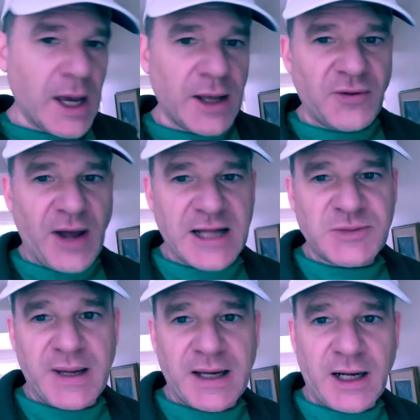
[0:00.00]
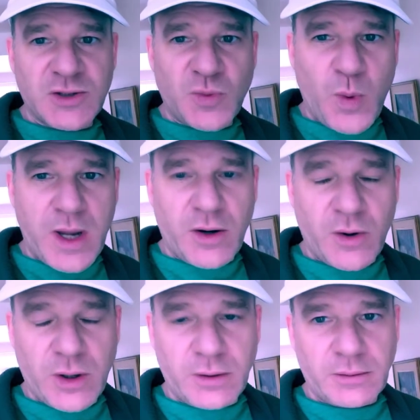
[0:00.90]
that's because we
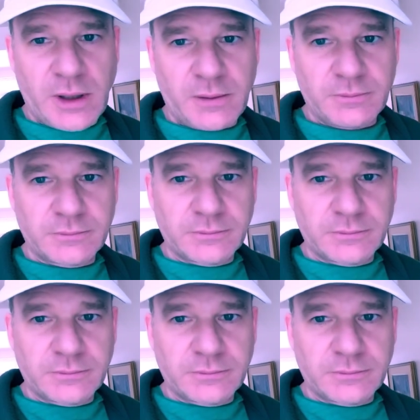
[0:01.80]
are